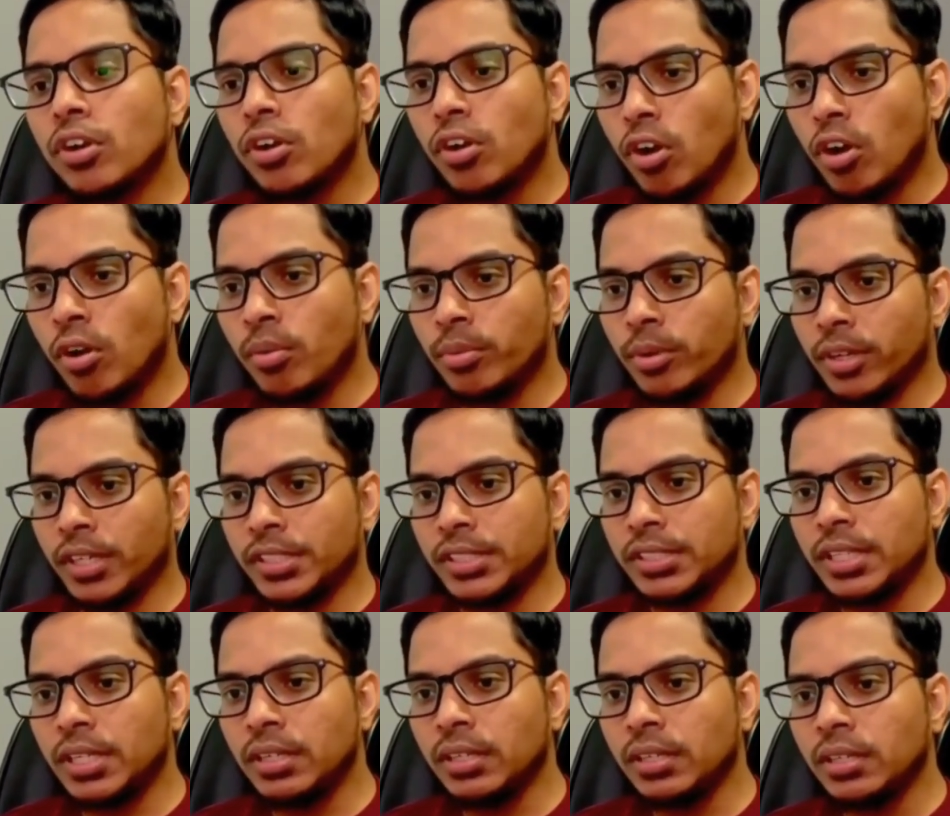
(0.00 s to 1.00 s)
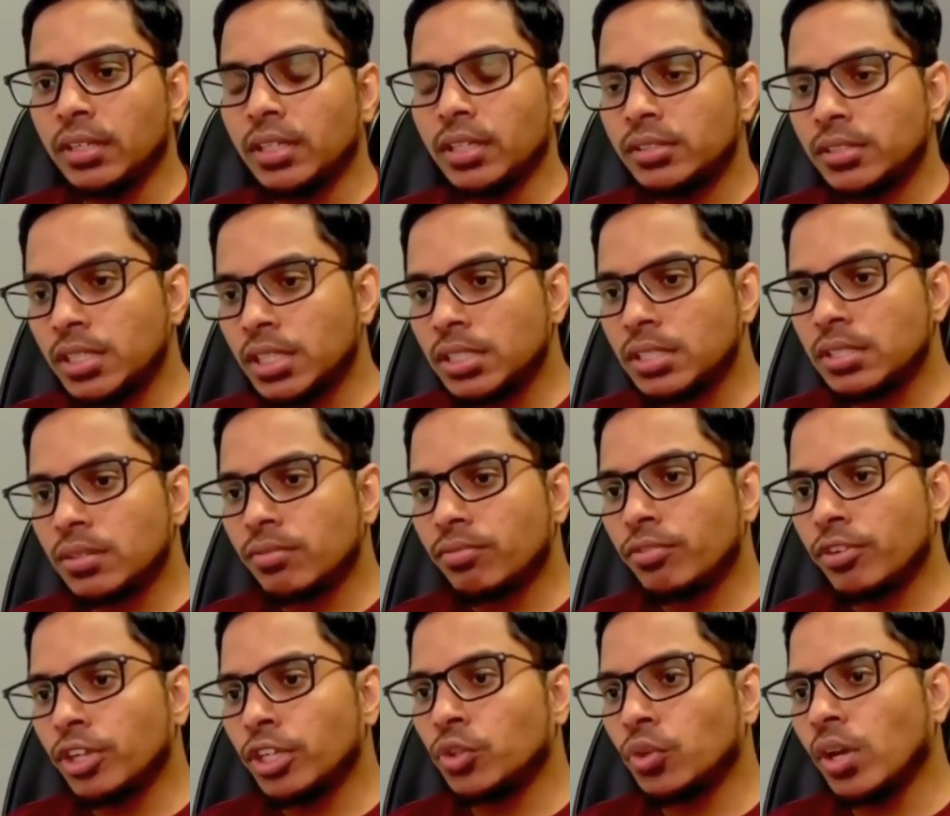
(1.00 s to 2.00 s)
operation just
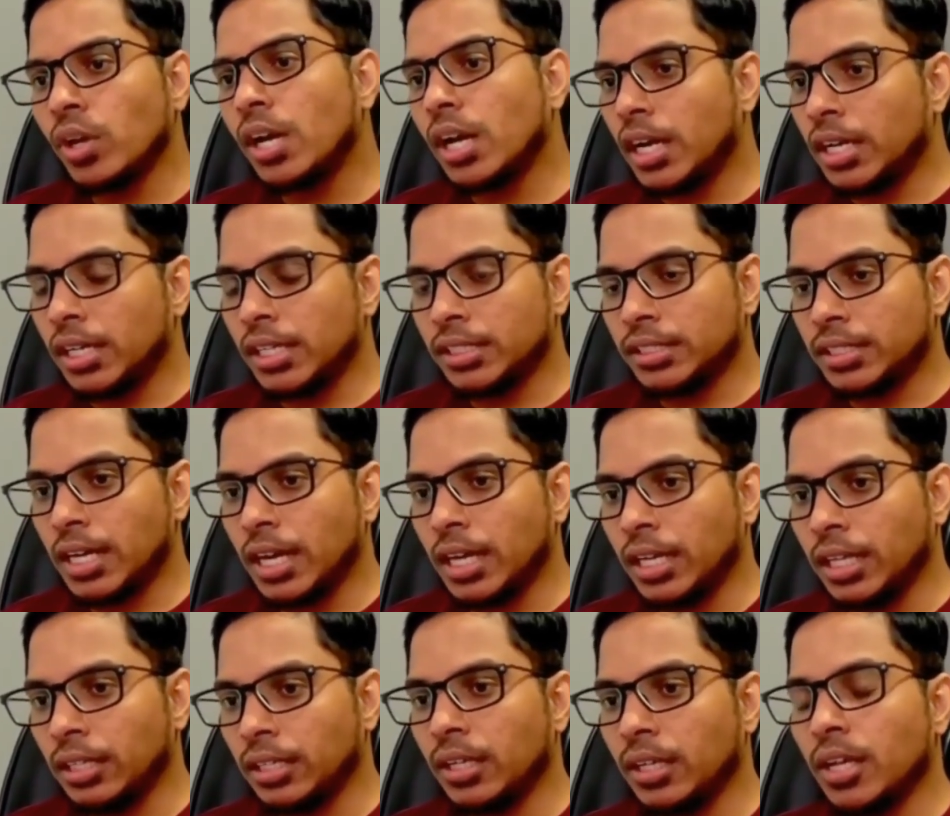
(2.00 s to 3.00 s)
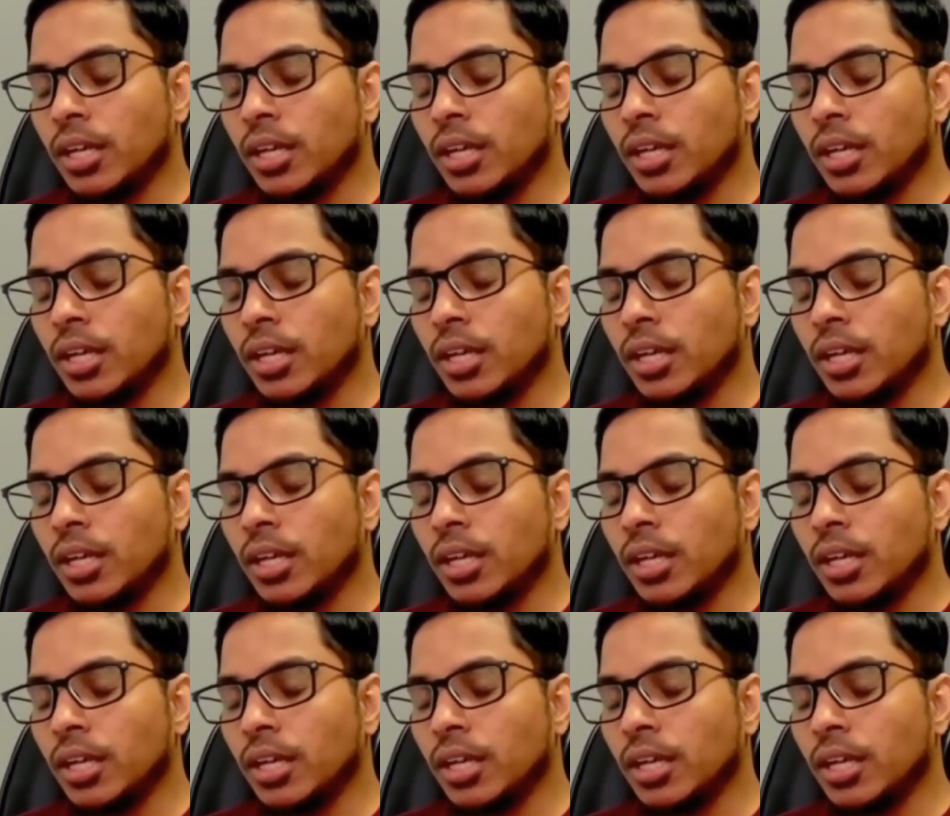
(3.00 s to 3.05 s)
for your understanding.